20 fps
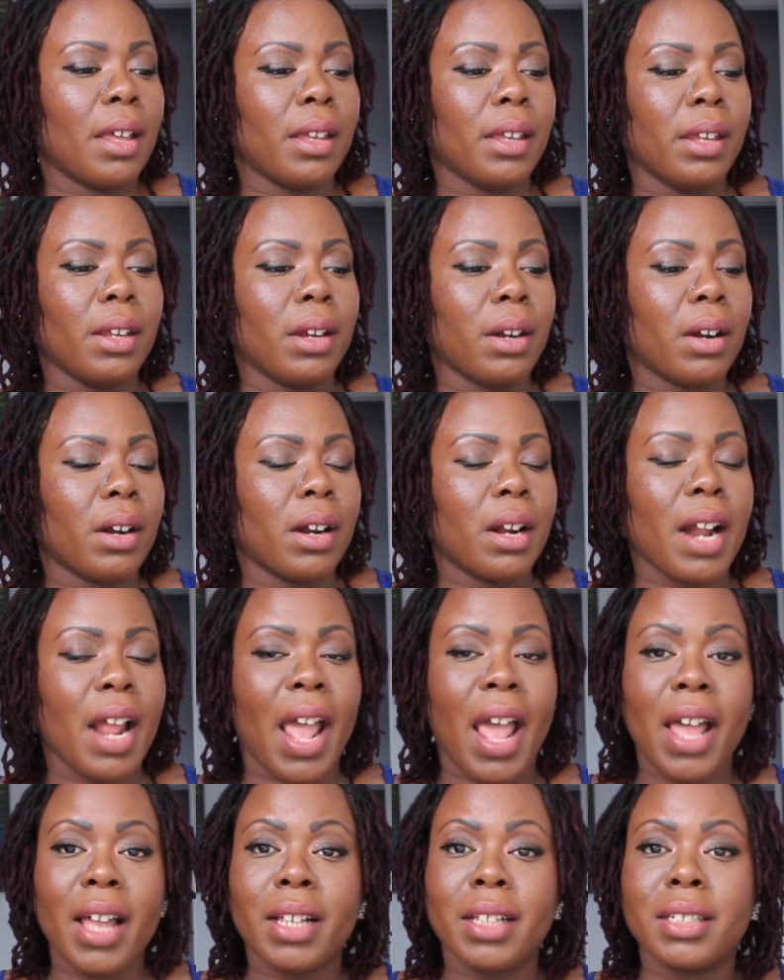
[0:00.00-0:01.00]
your
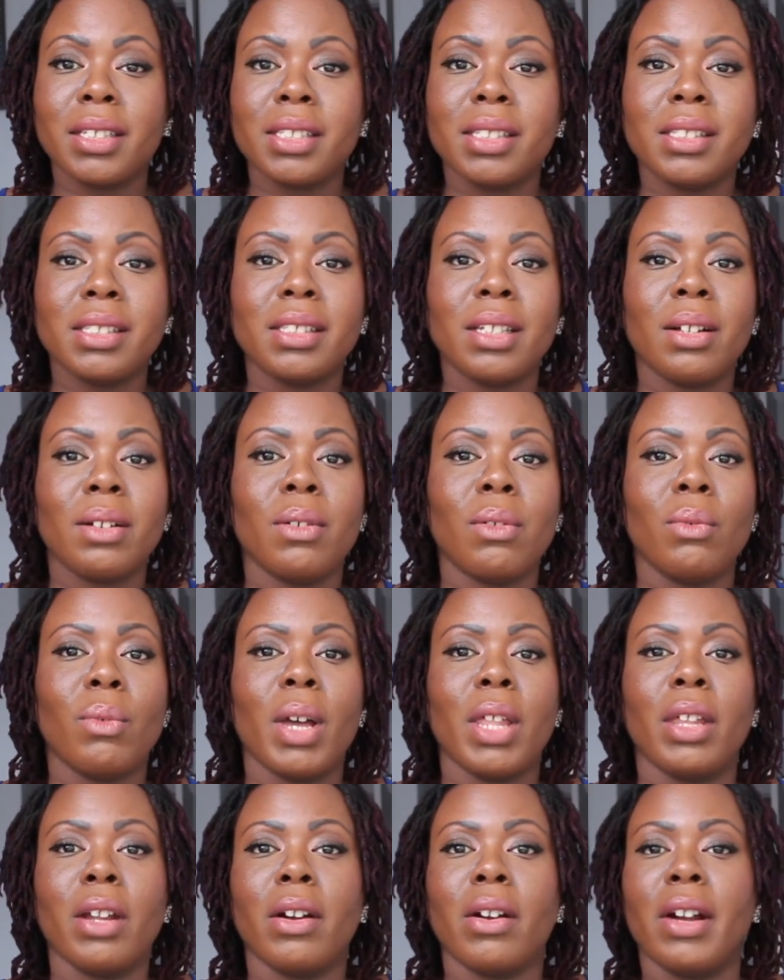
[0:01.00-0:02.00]
ex,
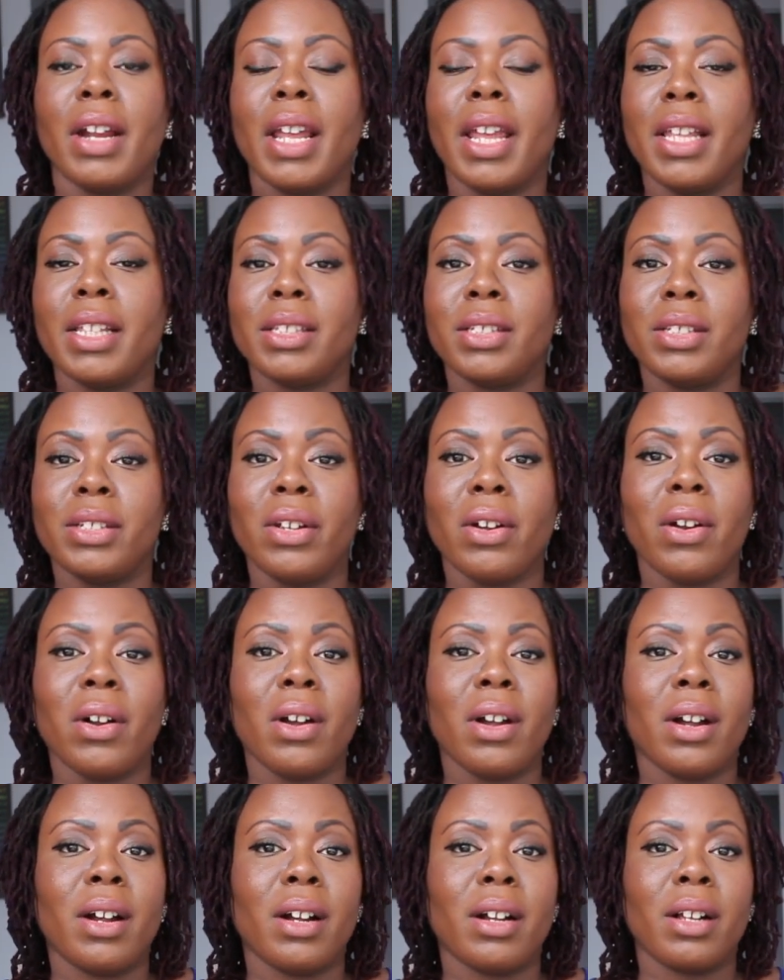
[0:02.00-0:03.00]
whether it's
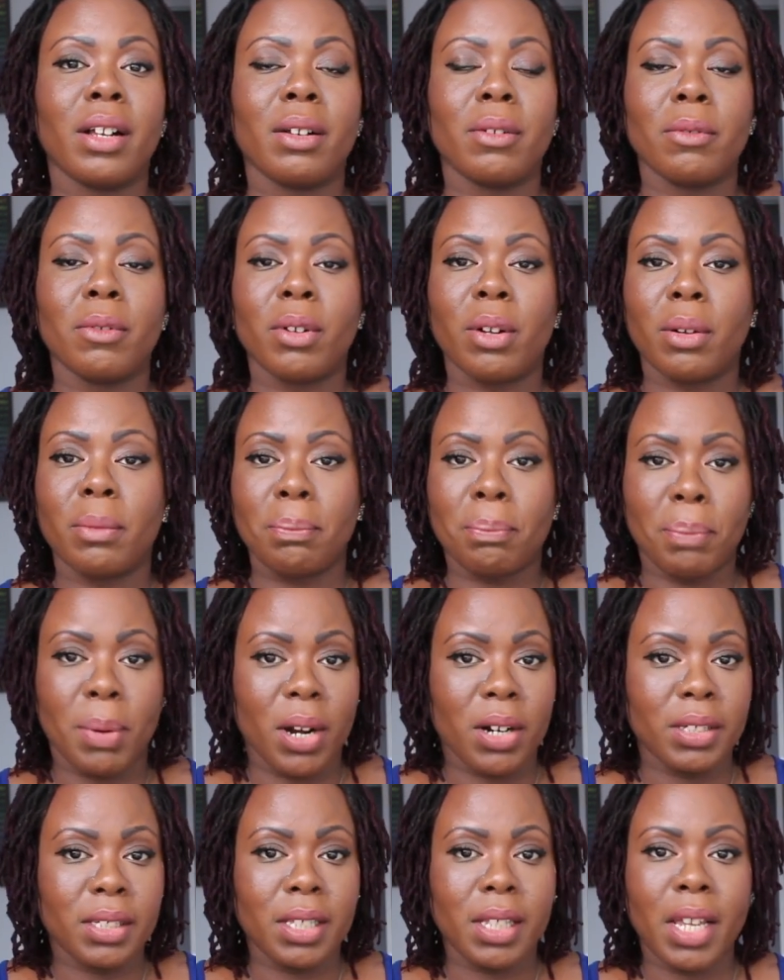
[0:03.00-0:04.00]
your
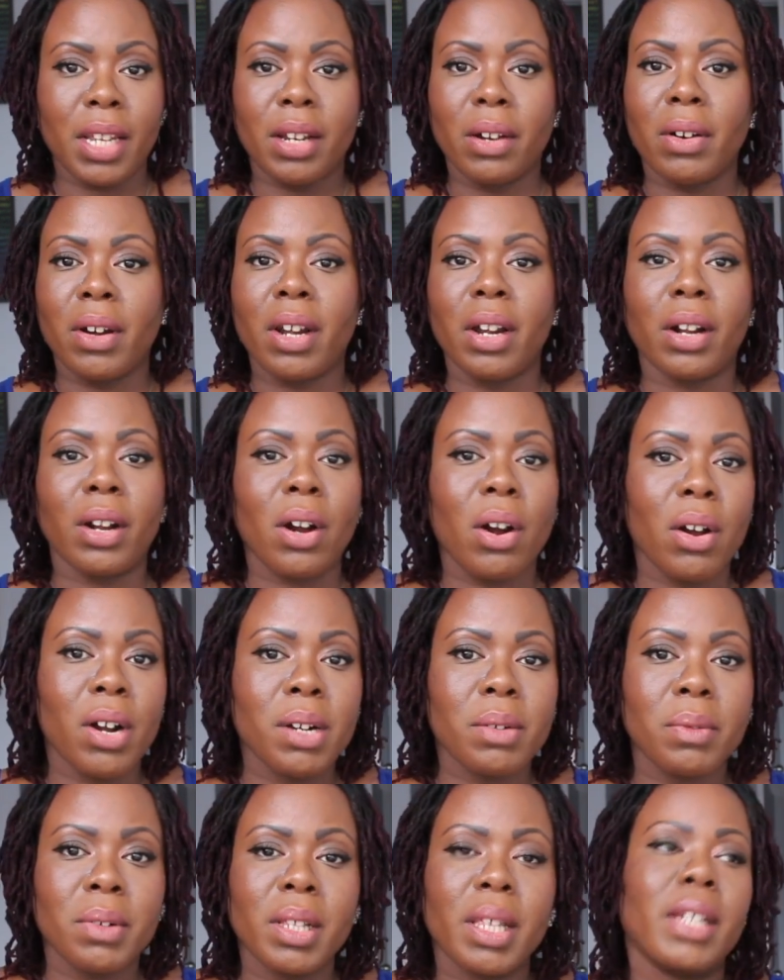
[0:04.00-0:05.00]
person that you're in a
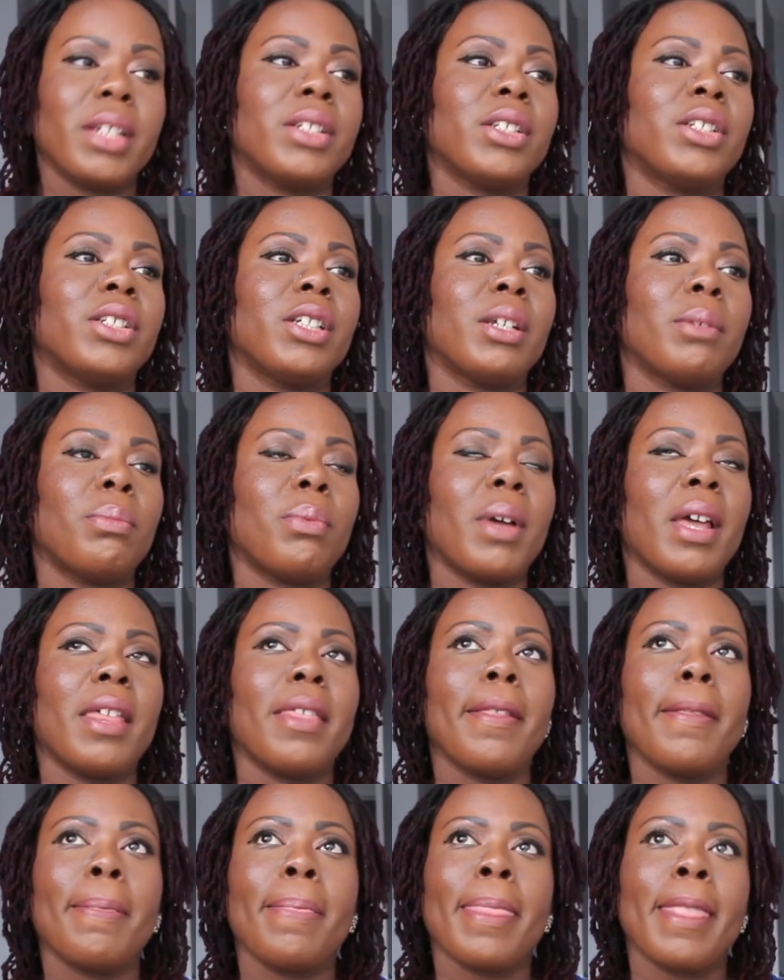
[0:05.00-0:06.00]
current relationship
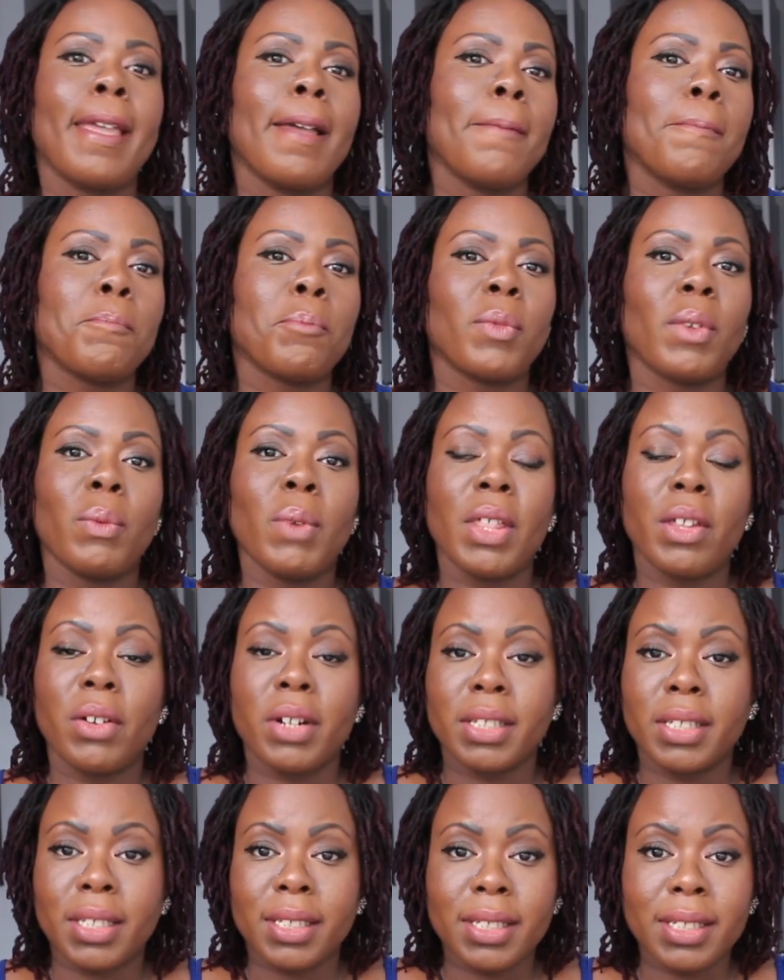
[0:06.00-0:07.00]
with, whether
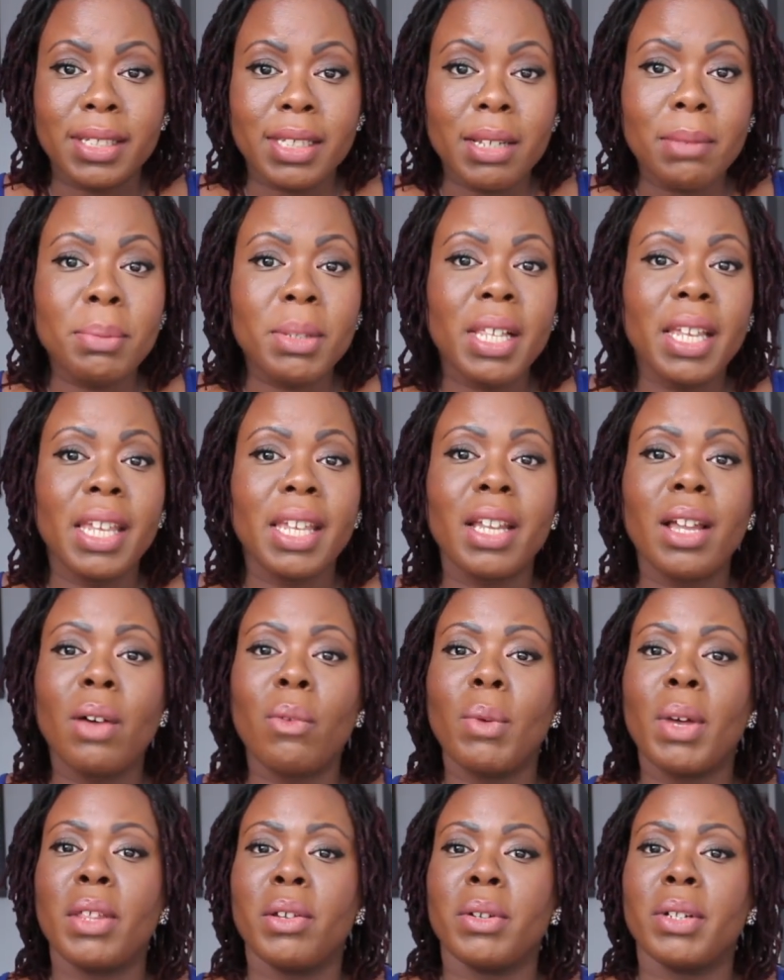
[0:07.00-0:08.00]
it's a sibling,
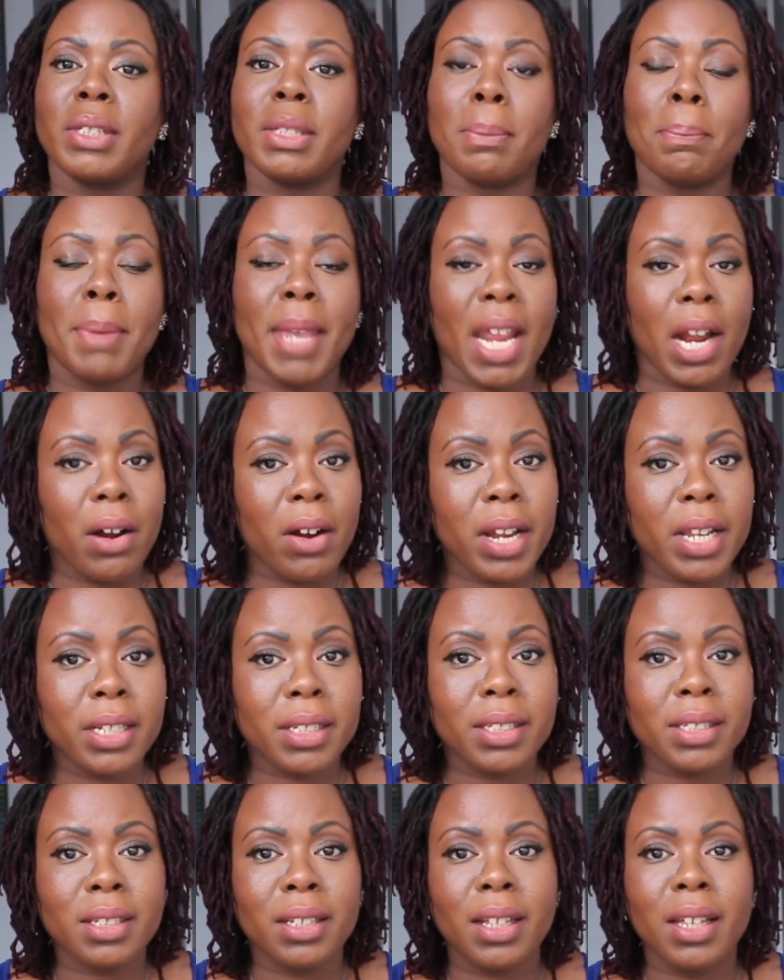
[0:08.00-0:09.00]
whether it's a
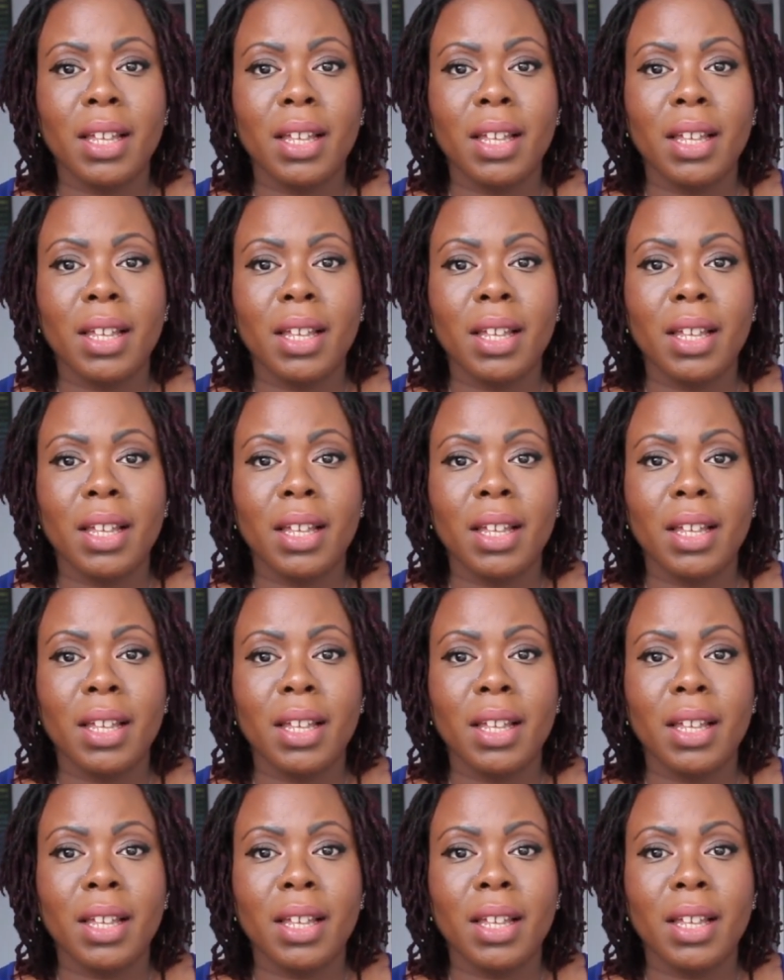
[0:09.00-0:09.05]
parent,